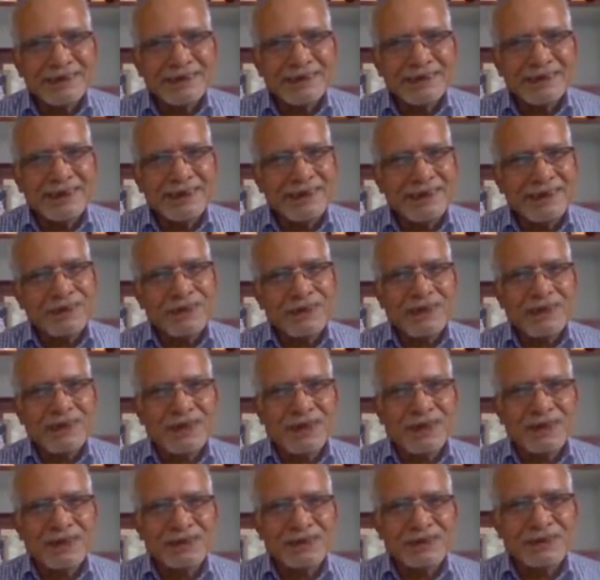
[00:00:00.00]
he could have
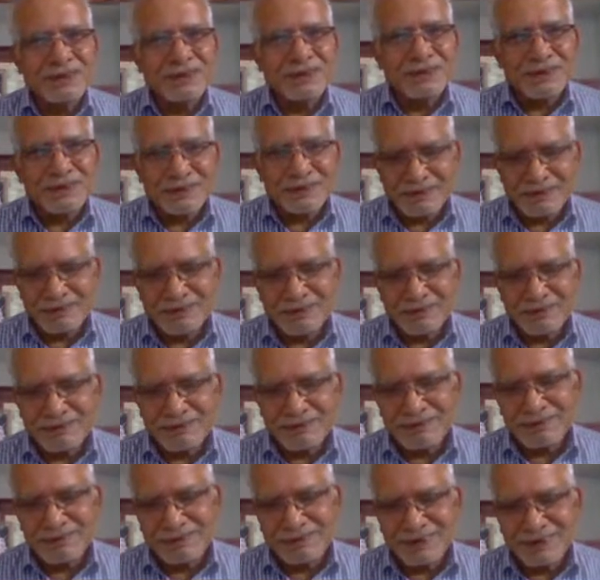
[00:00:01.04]
gone to
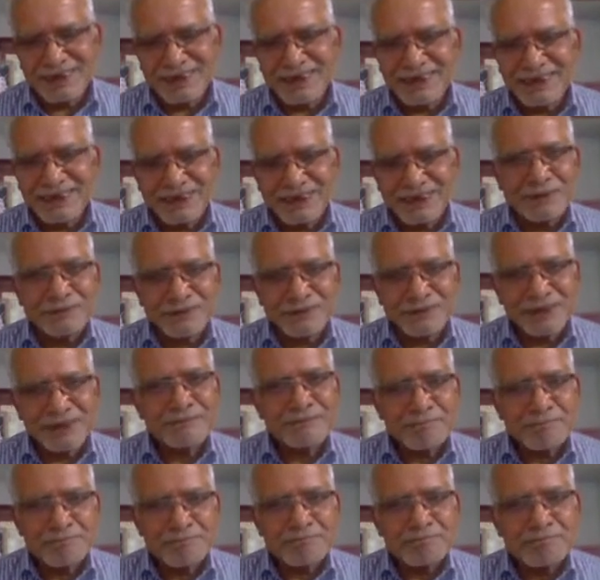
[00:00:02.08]
J.J.
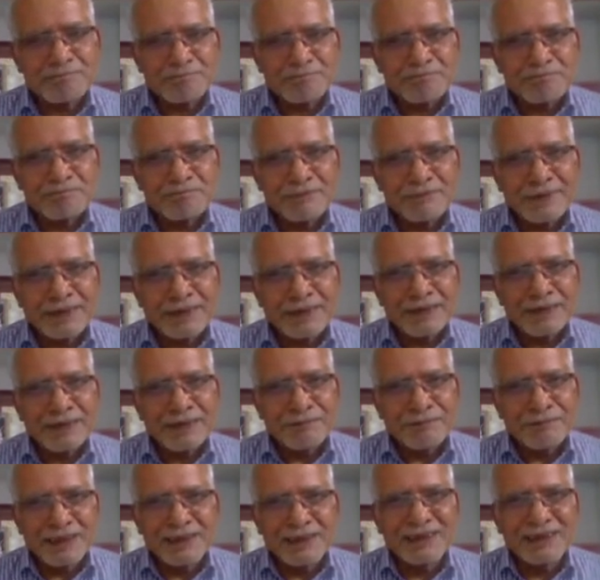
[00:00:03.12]
Thomson,
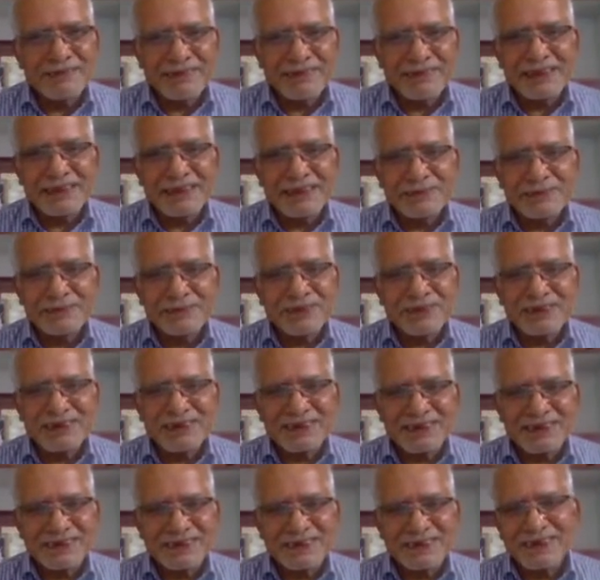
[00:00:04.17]
but he waited for
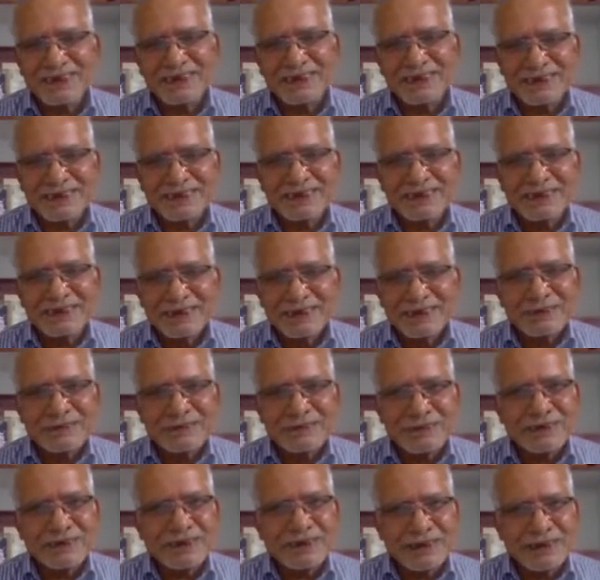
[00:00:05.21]
his result
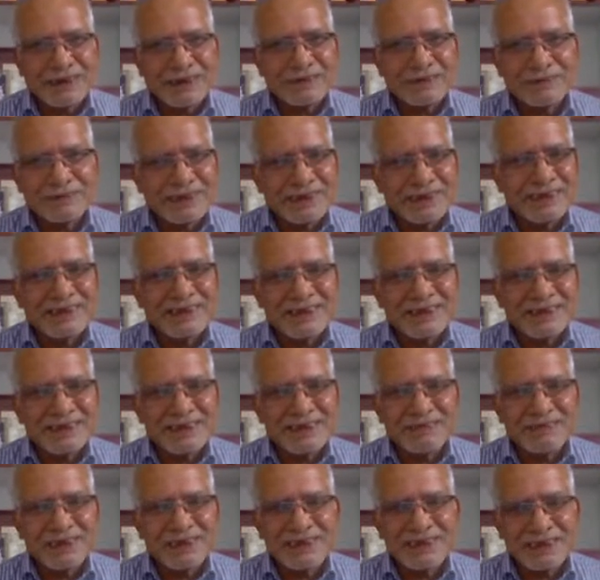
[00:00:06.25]
of Indian
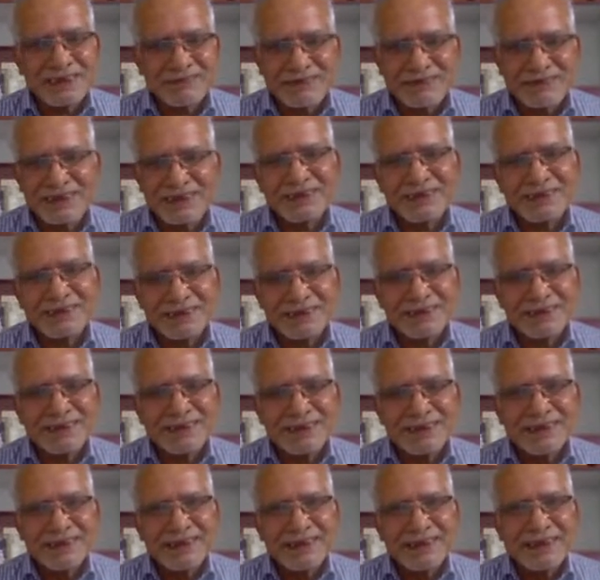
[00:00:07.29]
civil services
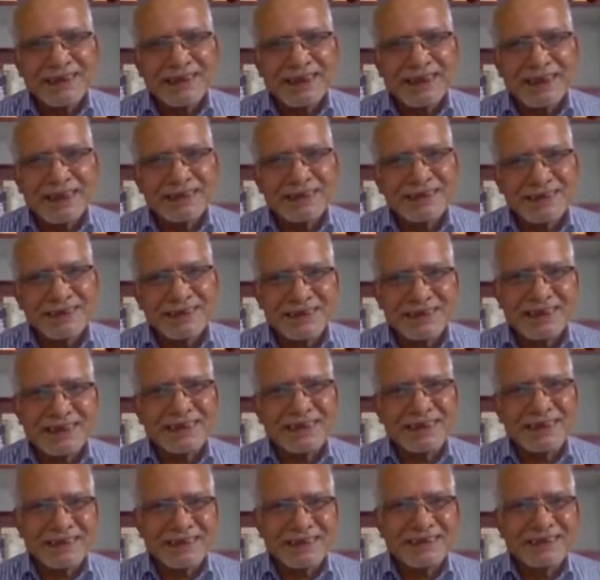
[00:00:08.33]
and
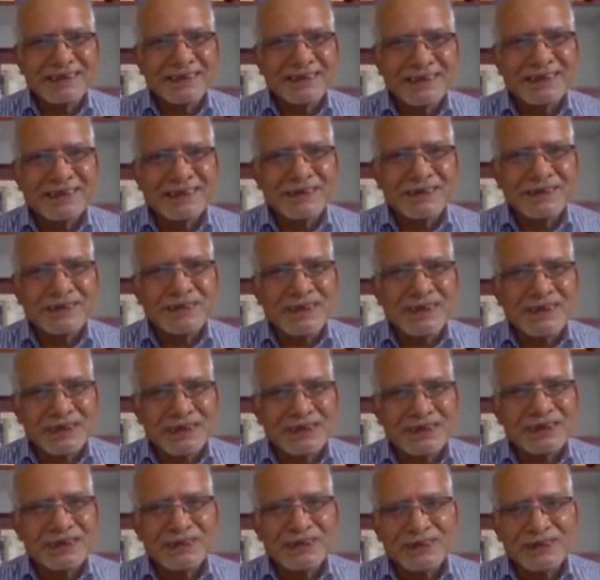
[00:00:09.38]
decided to
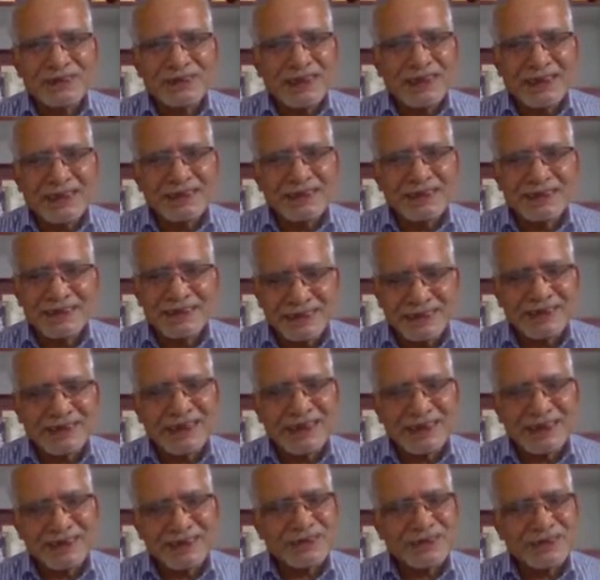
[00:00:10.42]
continue and uh,
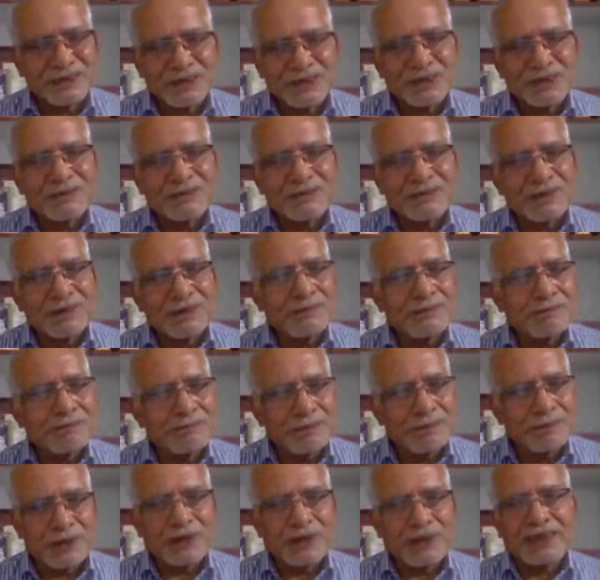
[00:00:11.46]
decided to go for
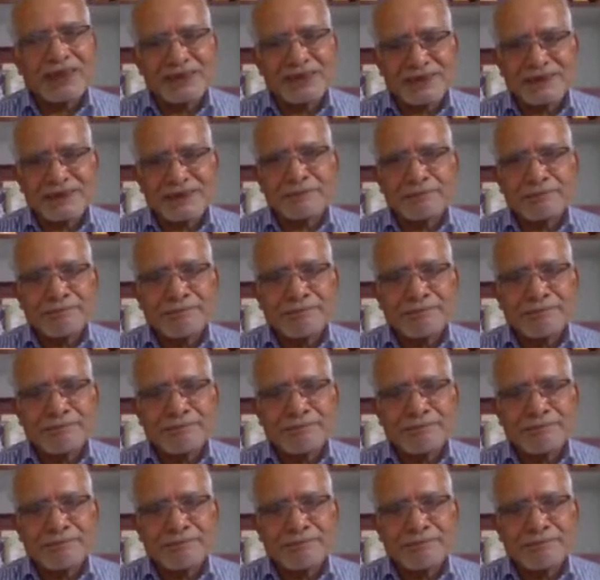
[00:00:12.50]
bureaucracy.